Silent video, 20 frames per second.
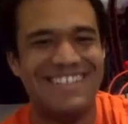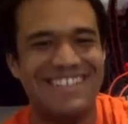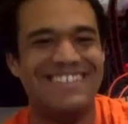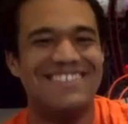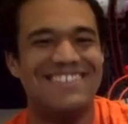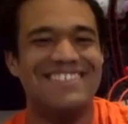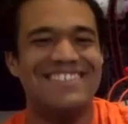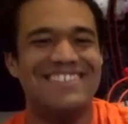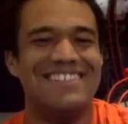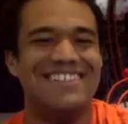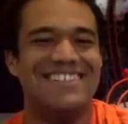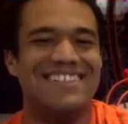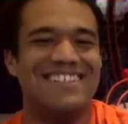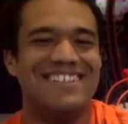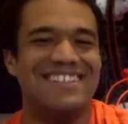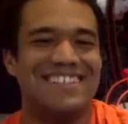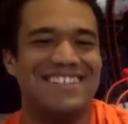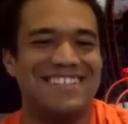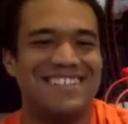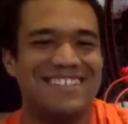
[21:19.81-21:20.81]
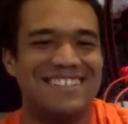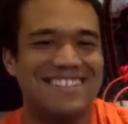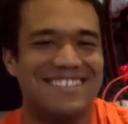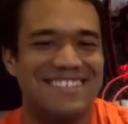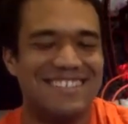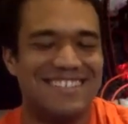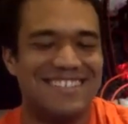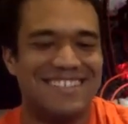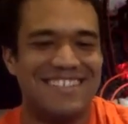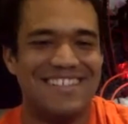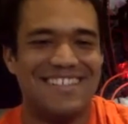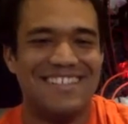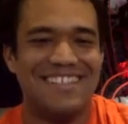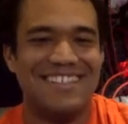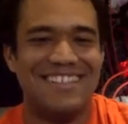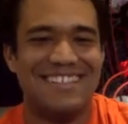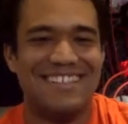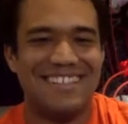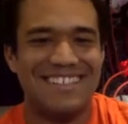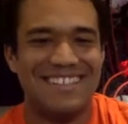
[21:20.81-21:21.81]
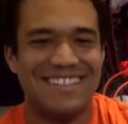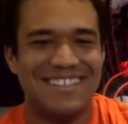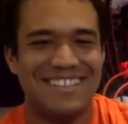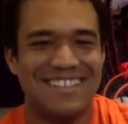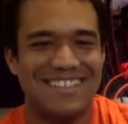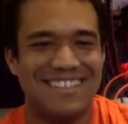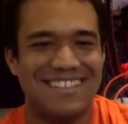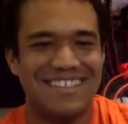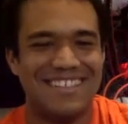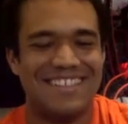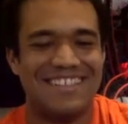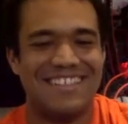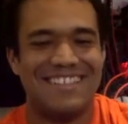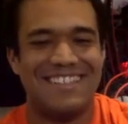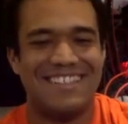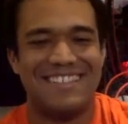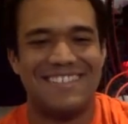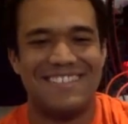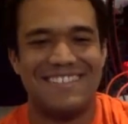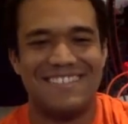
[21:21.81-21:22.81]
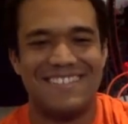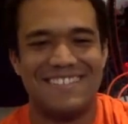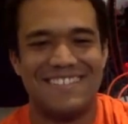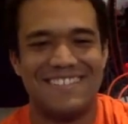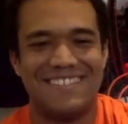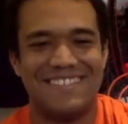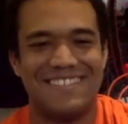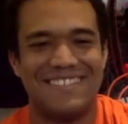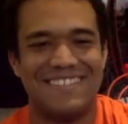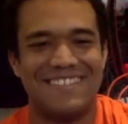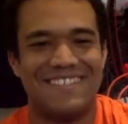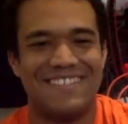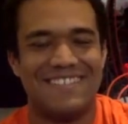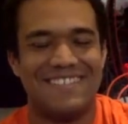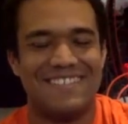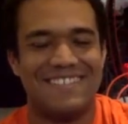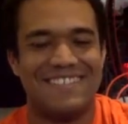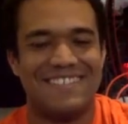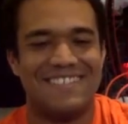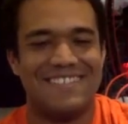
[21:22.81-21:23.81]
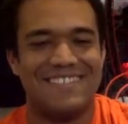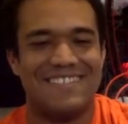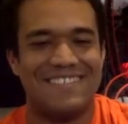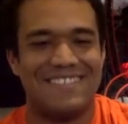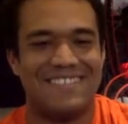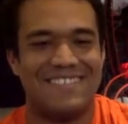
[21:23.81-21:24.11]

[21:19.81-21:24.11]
[no speech]